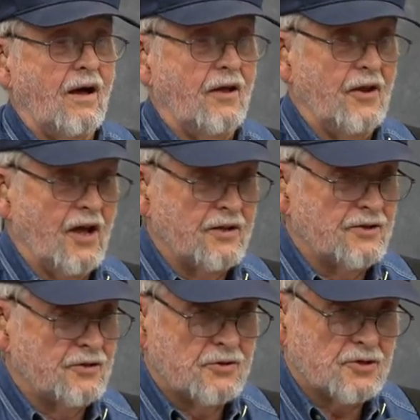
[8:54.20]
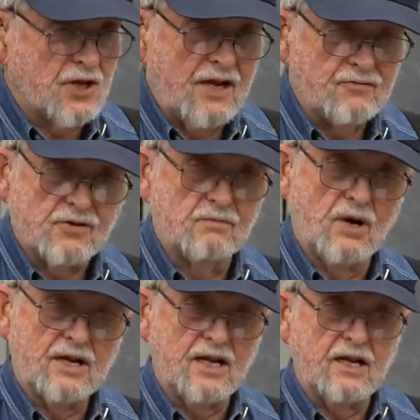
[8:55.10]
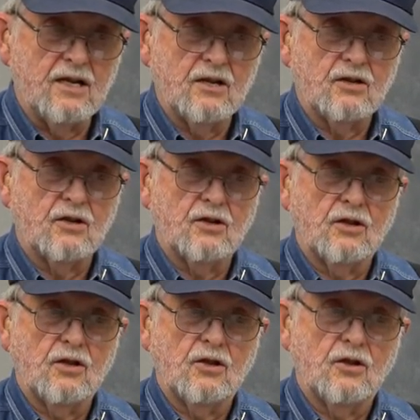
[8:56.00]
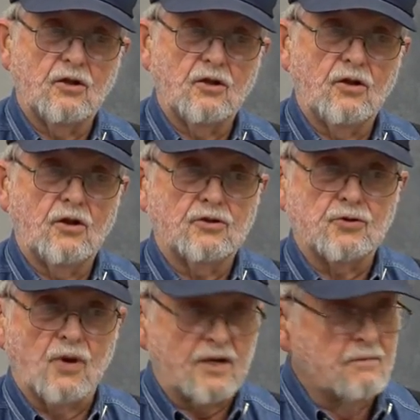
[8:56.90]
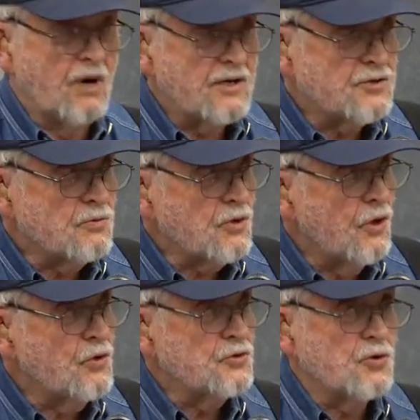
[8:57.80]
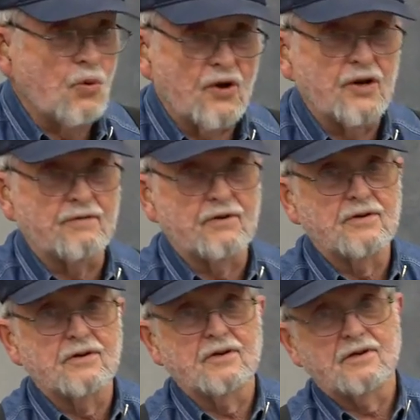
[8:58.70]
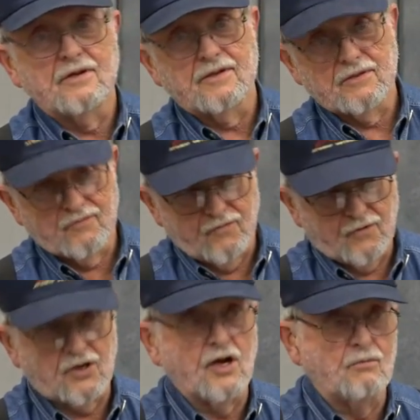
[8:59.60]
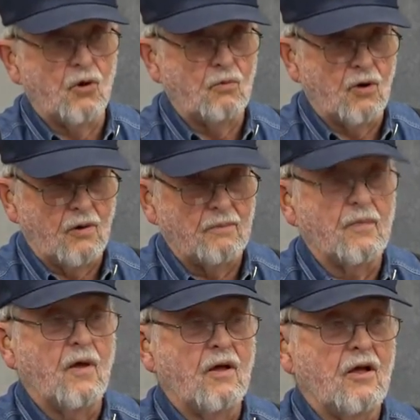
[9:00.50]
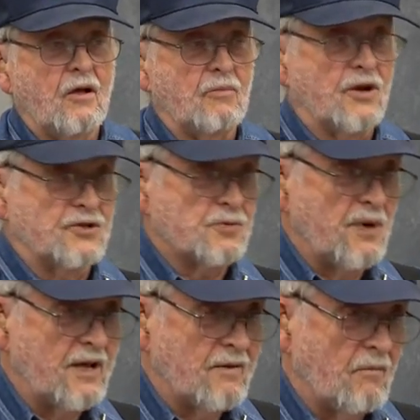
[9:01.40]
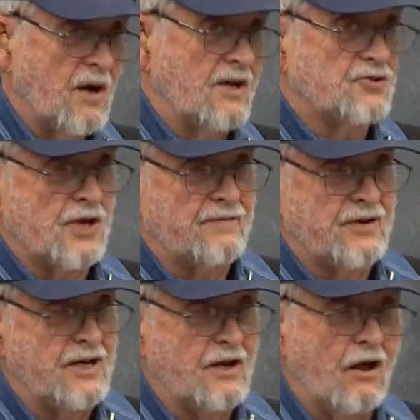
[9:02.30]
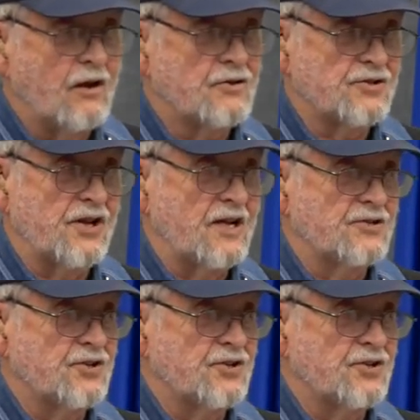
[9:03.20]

and I had saved some money so I could buy some clothes or whatever to come home on. But I'd spent my $70 that I'd